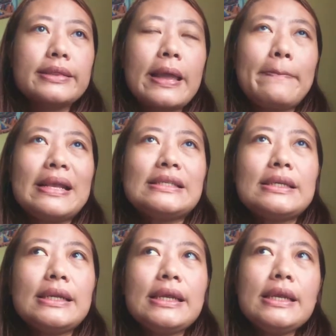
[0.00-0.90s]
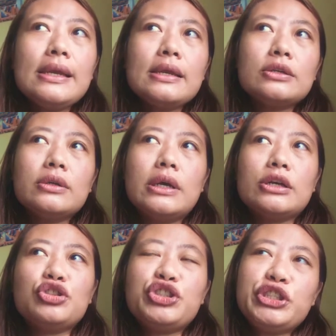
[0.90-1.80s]
that basically
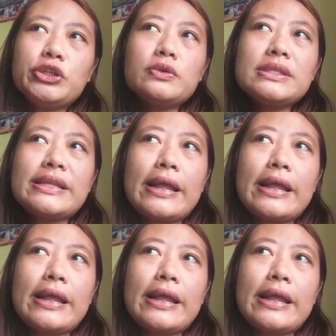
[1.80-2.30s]
shields